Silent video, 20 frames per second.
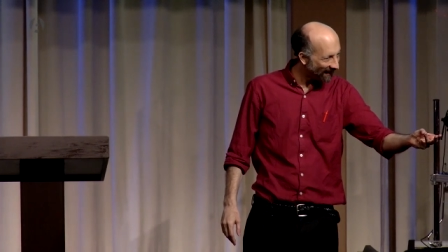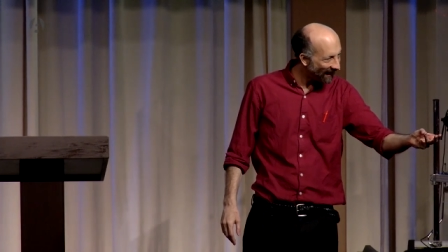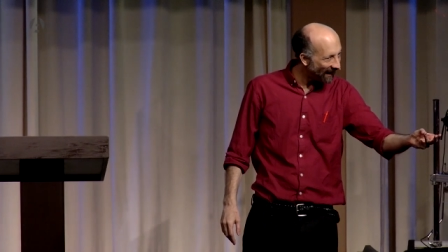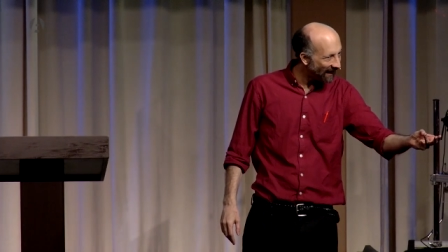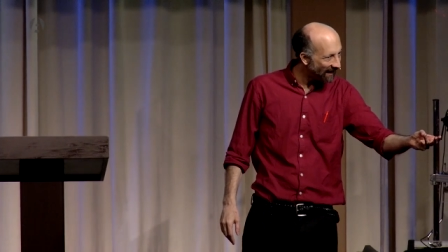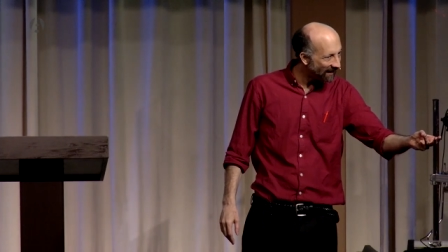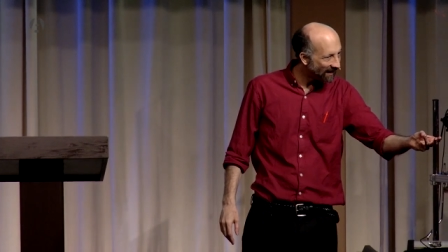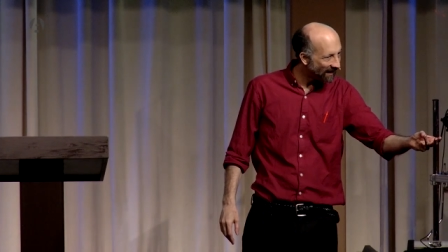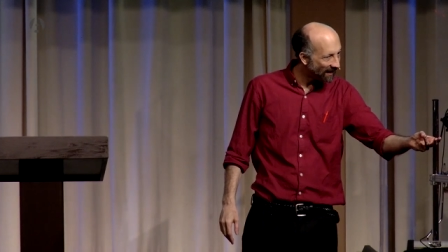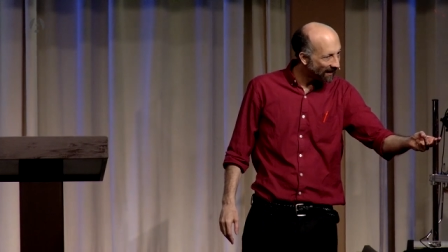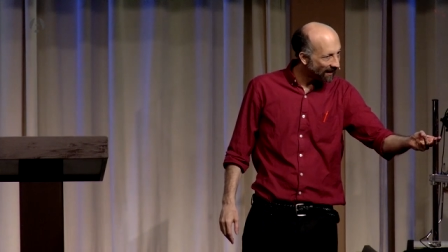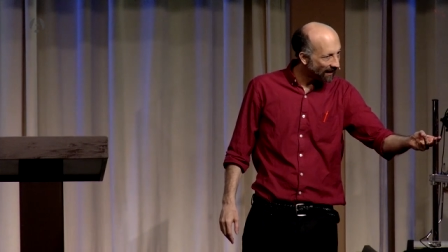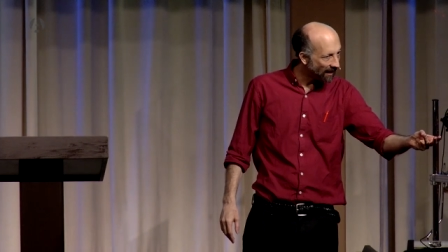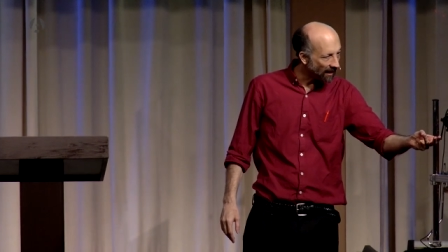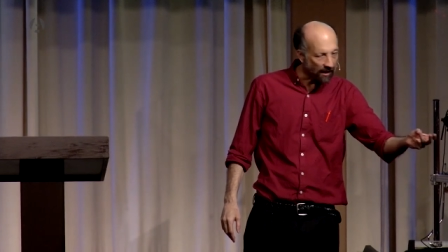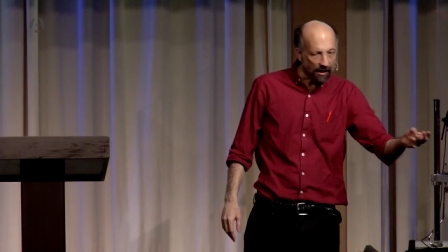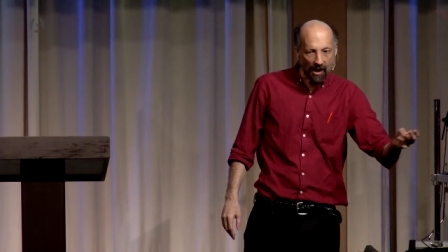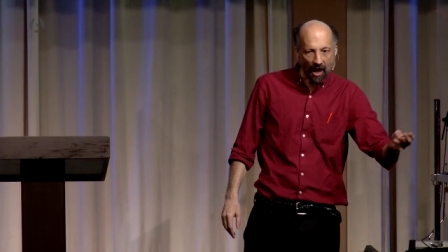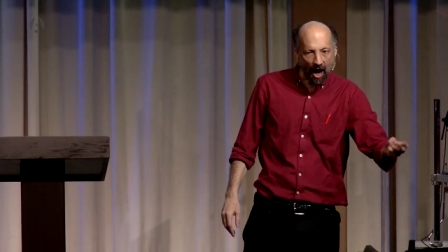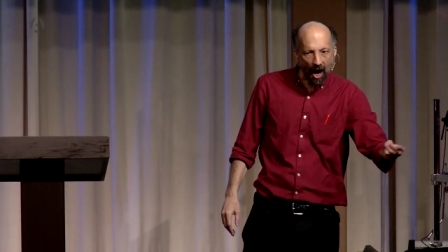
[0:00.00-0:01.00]
Right?
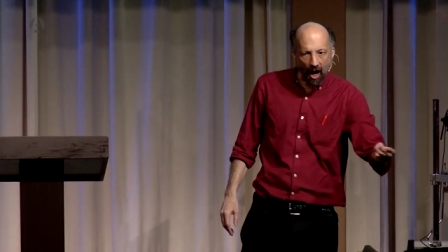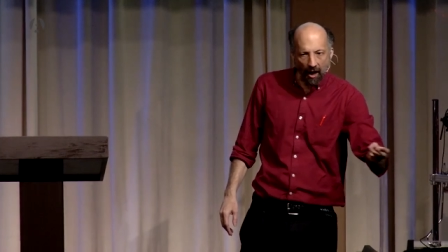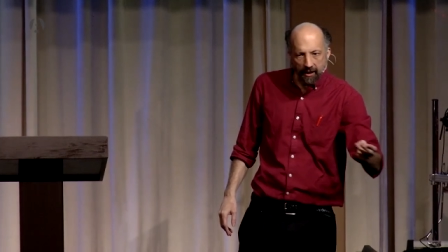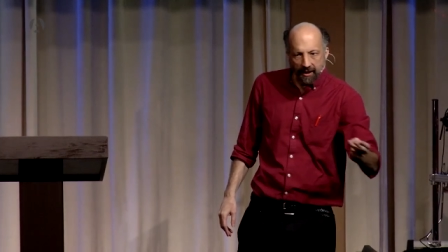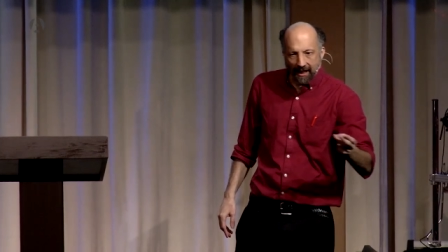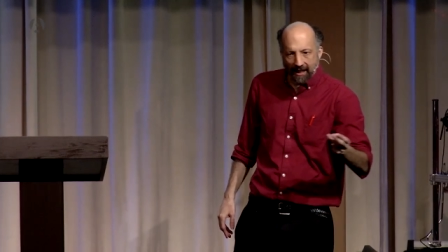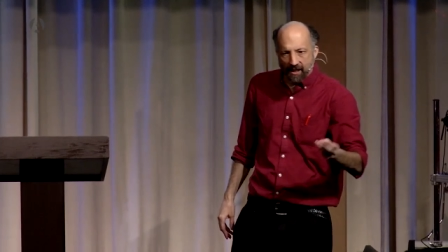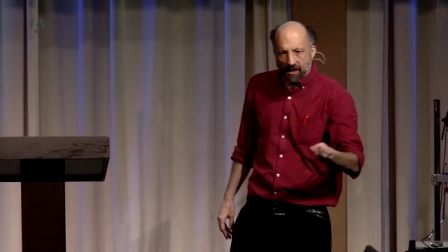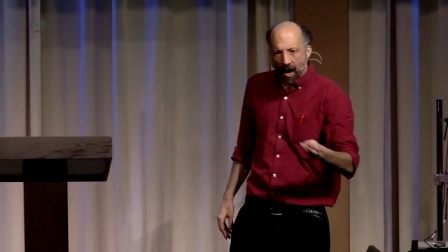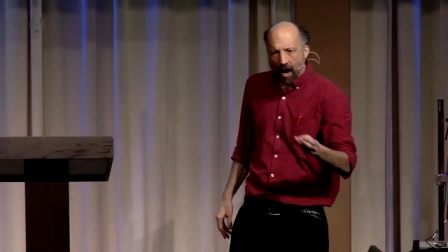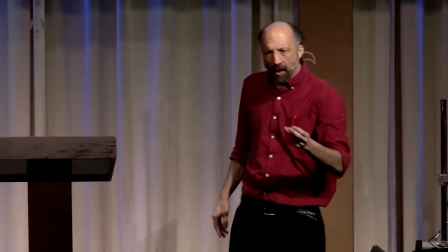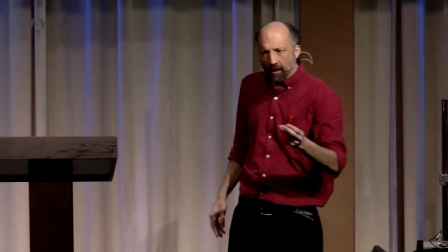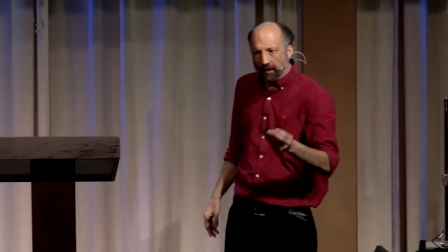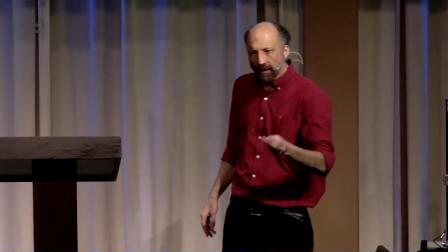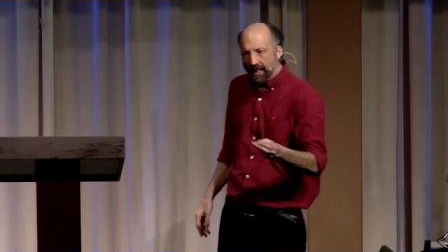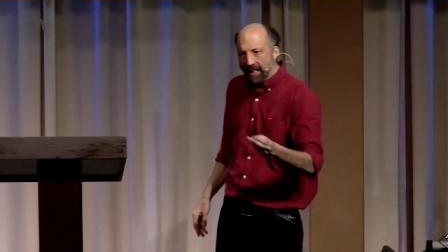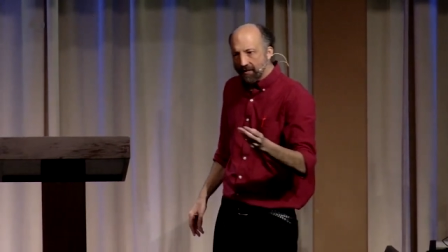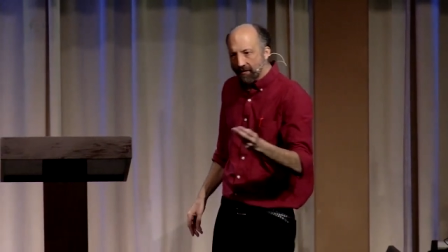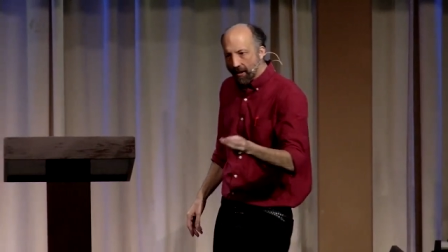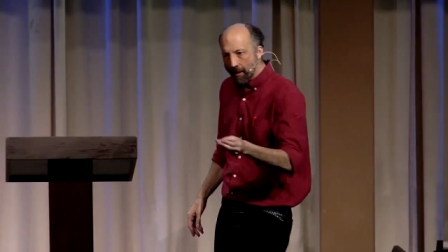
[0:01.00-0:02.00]
God did not
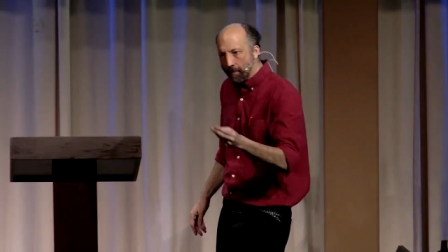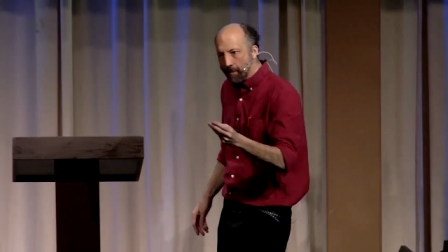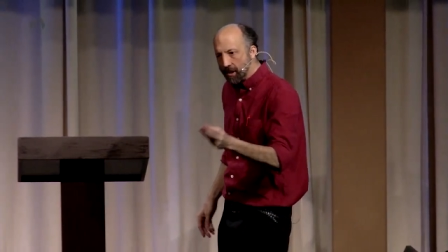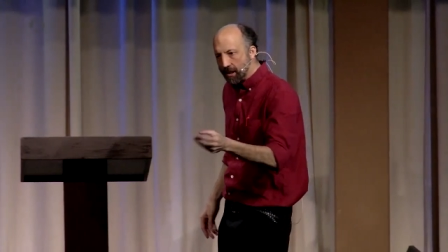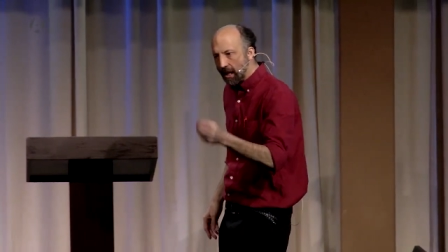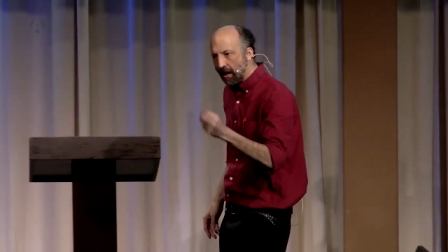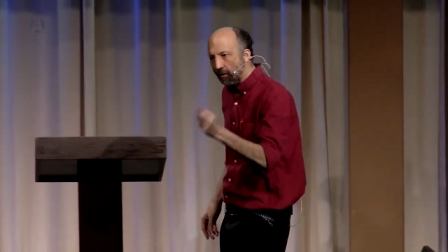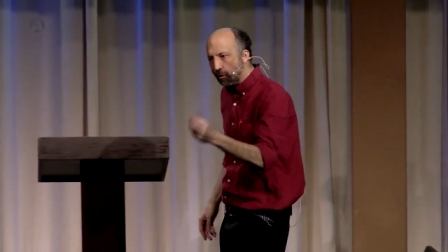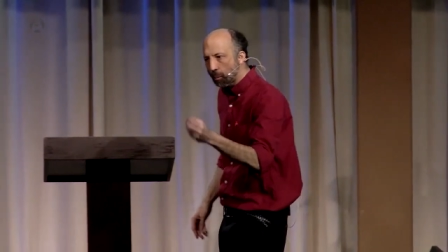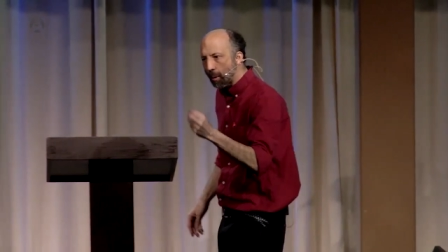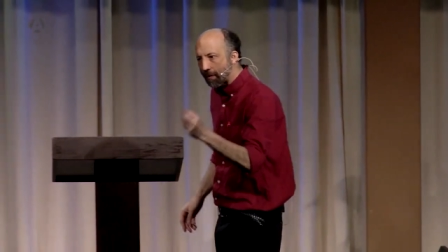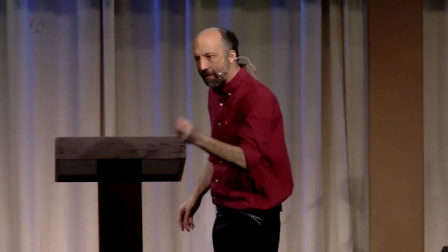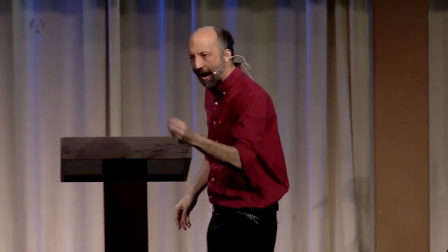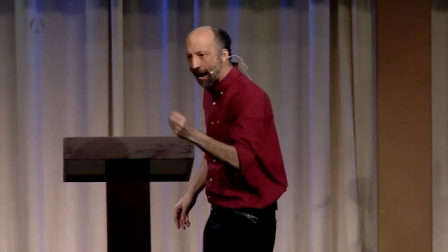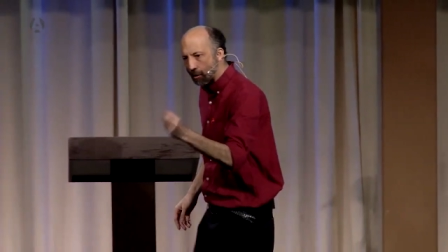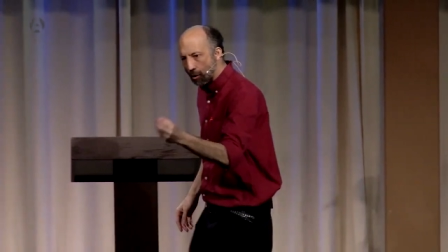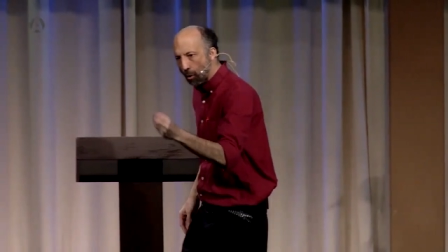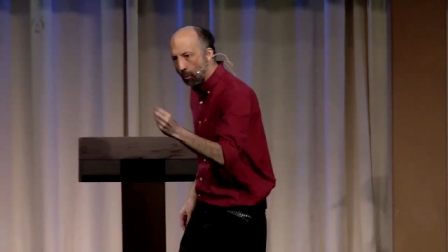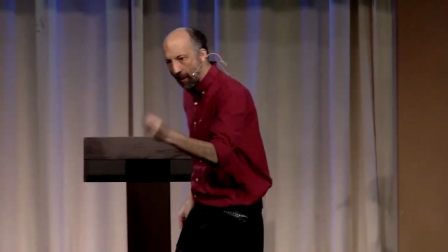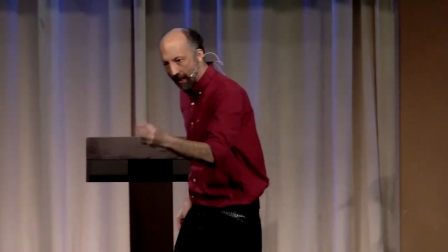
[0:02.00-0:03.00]
leave himself
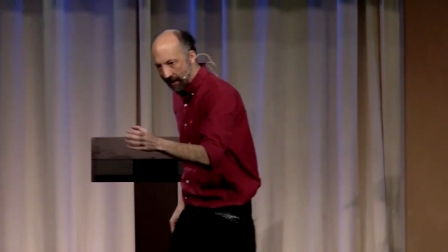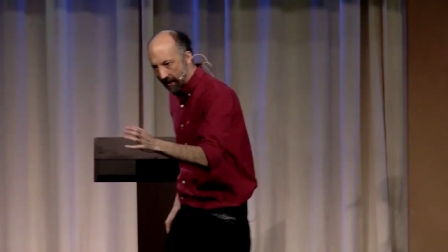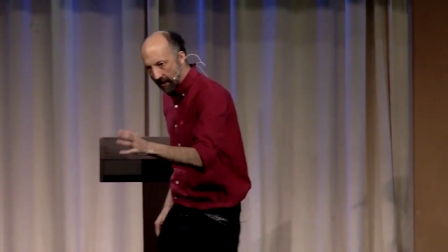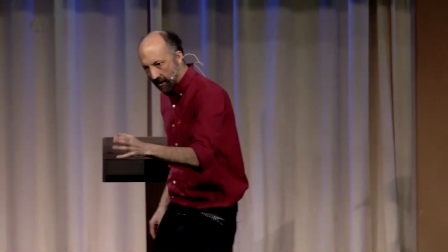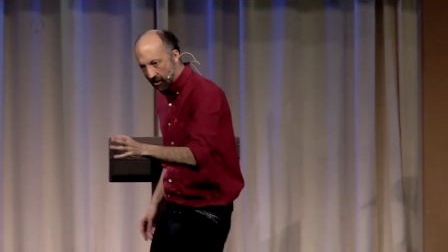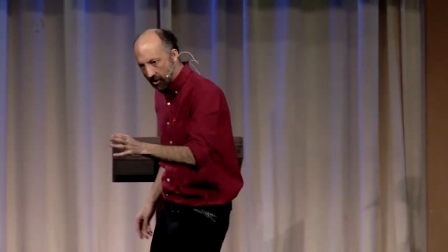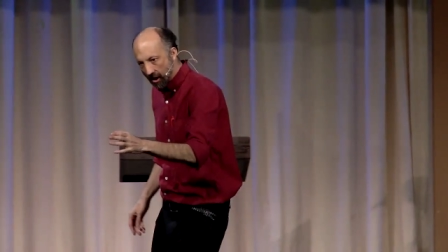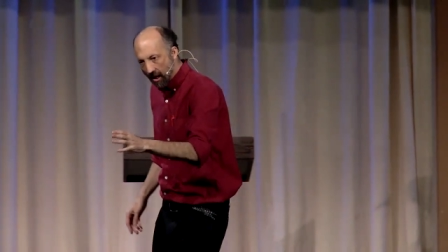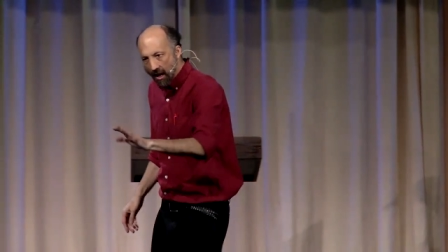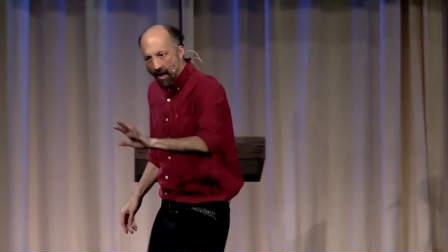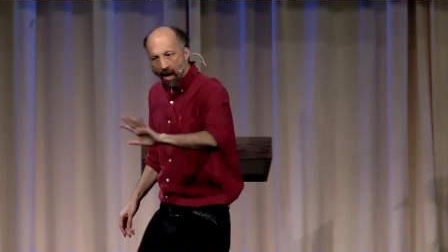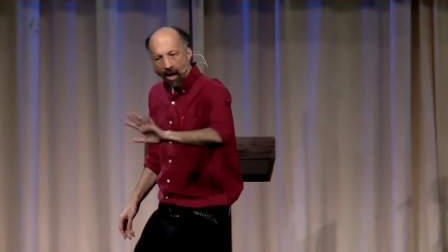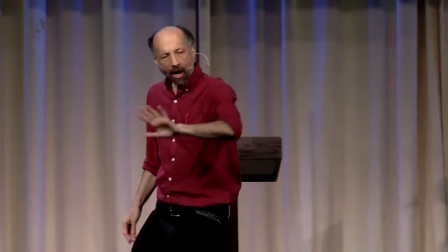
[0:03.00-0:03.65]
without a witness.